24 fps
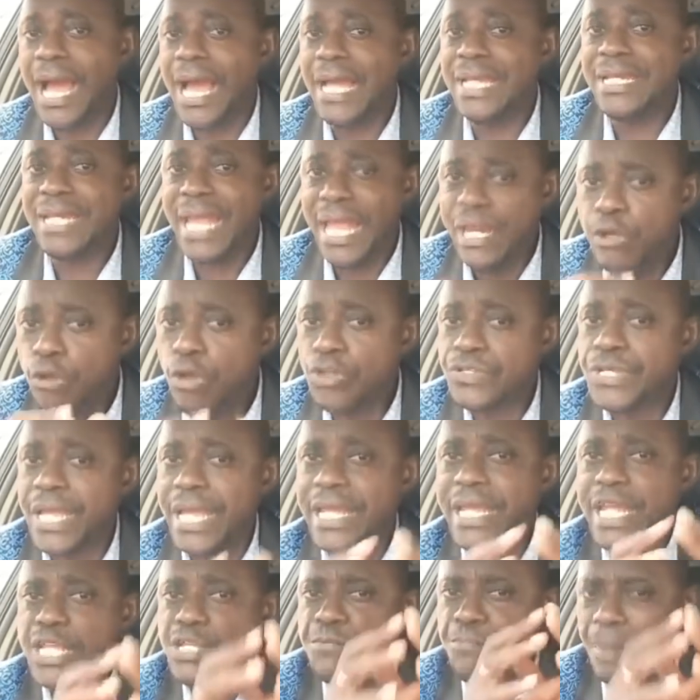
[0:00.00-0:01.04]
they know say
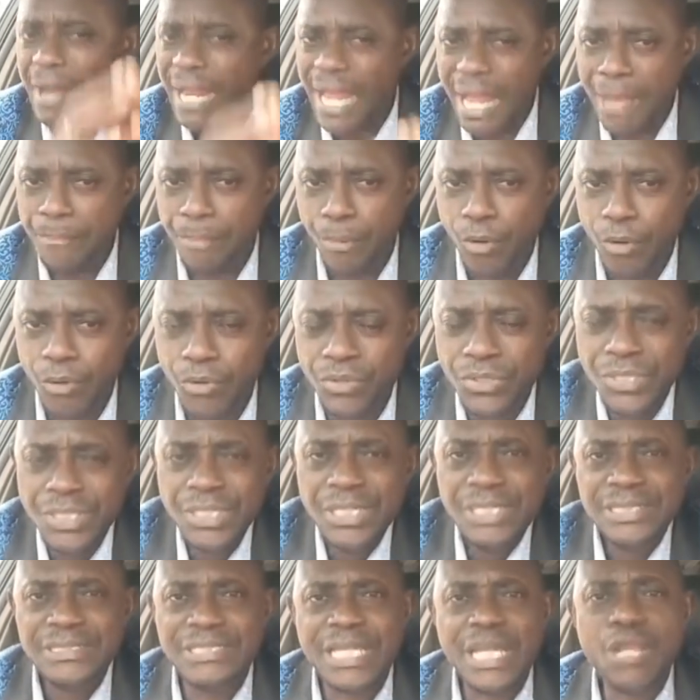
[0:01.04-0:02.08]
this pineapple,
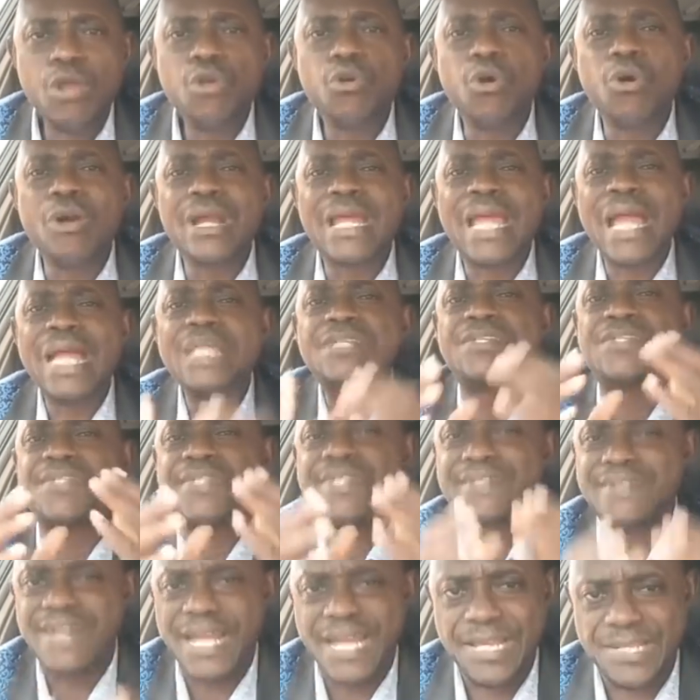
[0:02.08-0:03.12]
they don't go get
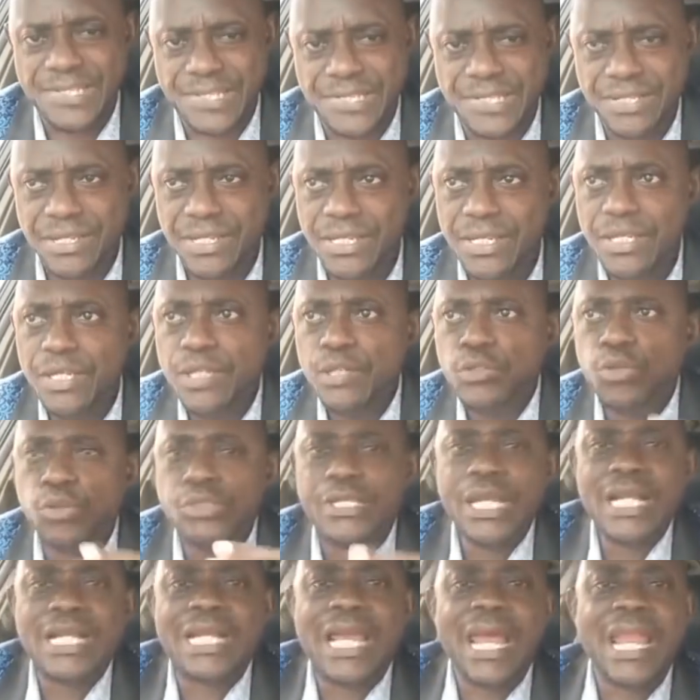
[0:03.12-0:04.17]
stress to
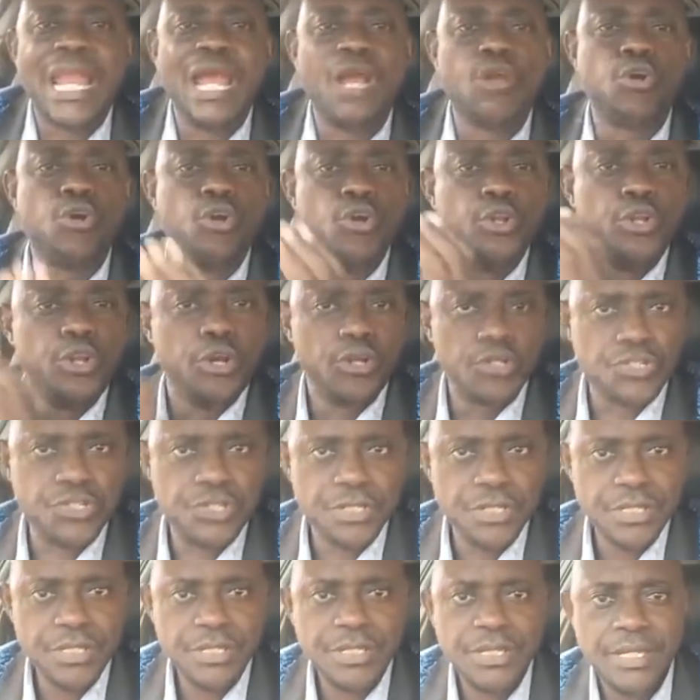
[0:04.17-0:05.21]
take care and go nuts.
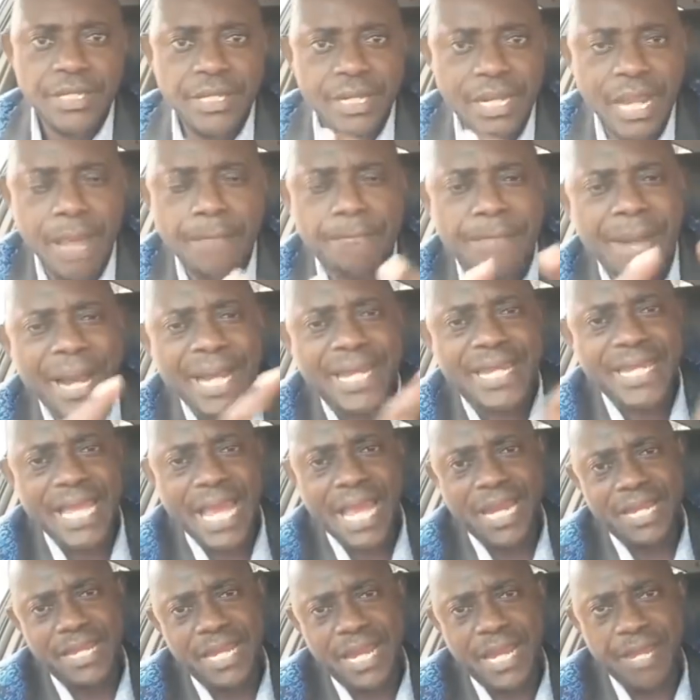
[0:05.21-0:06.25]
Now
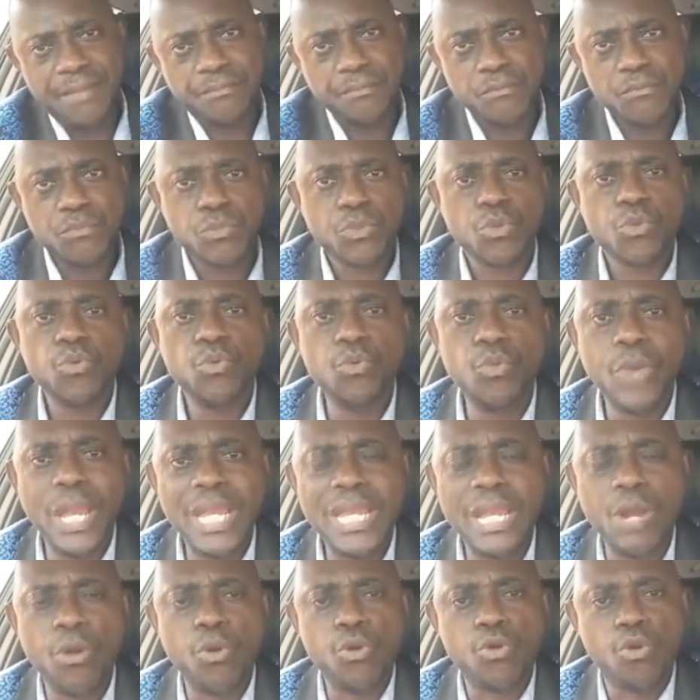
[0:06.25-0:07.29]
backyard there, where
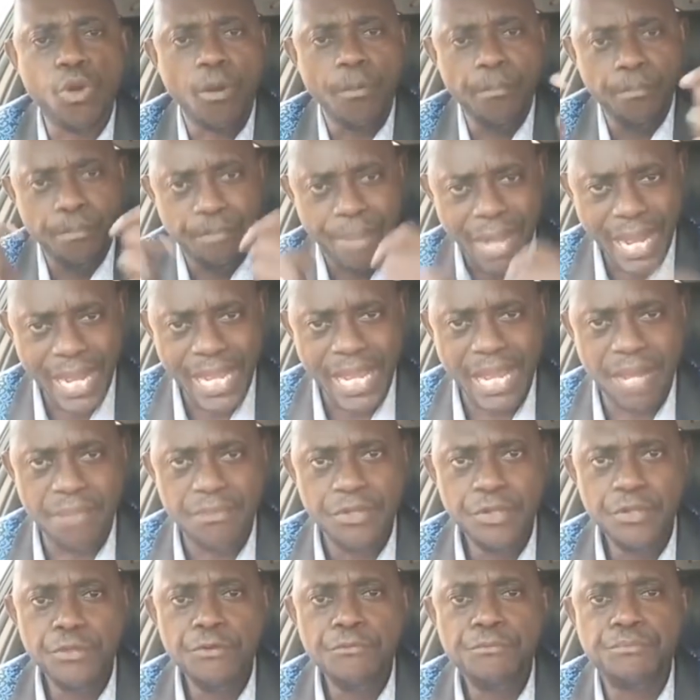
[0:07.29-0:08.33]
they will come buy them,
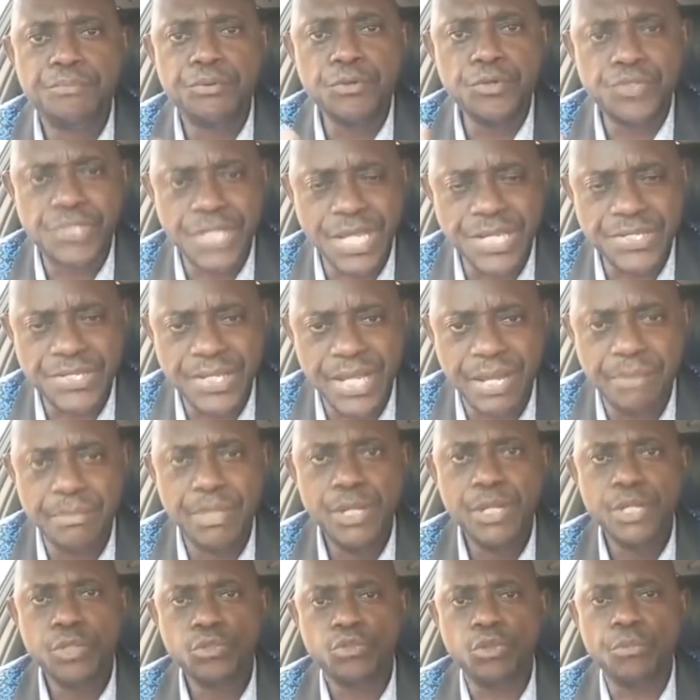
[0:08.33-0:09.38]
process them
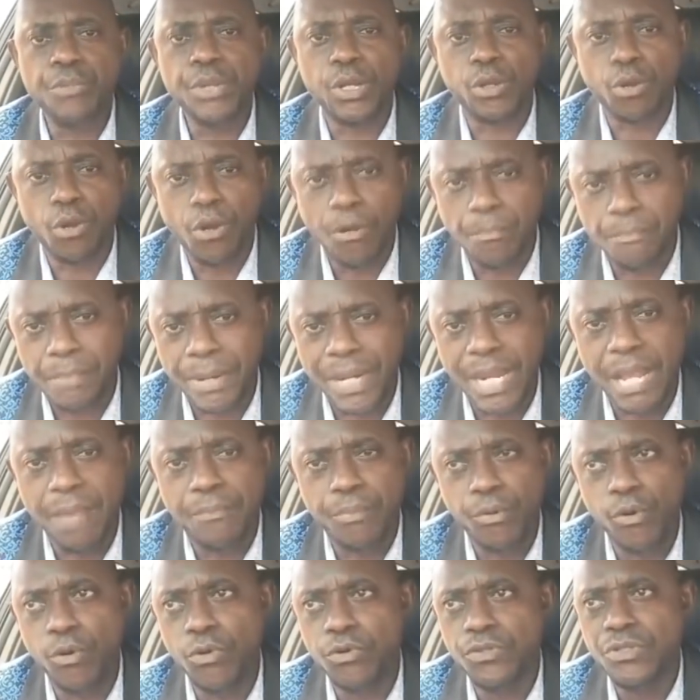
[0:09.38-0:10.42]
to become
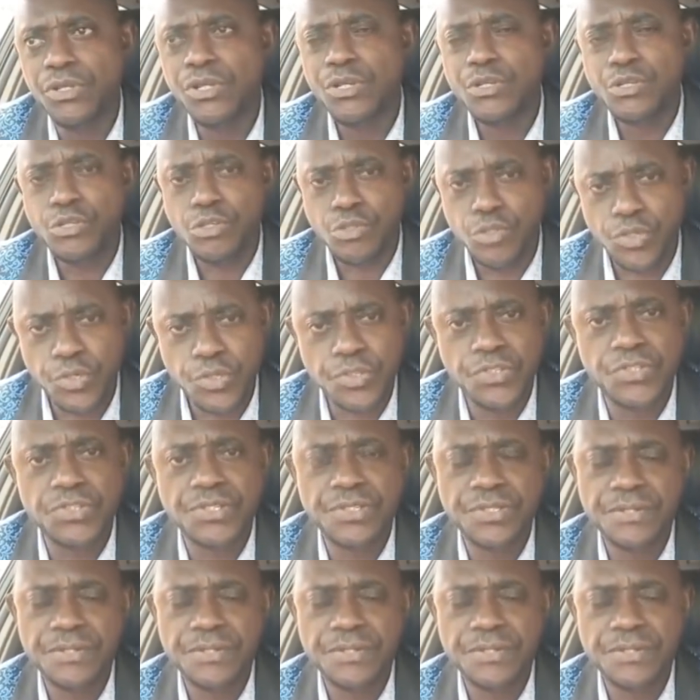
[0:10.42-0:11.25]
pineapple juice.